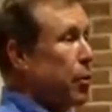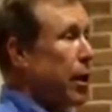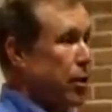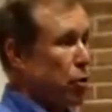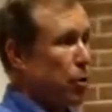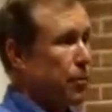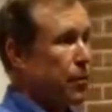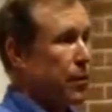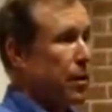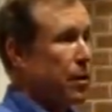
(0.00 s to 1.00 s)
pleasure.
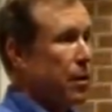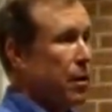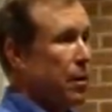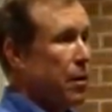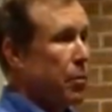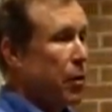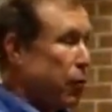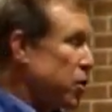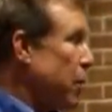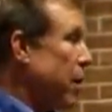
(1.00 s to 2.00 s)
But
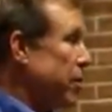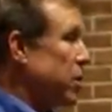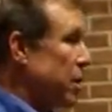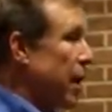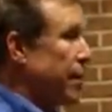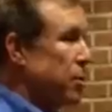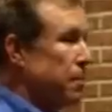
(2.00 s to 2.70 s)
for some of us, it does.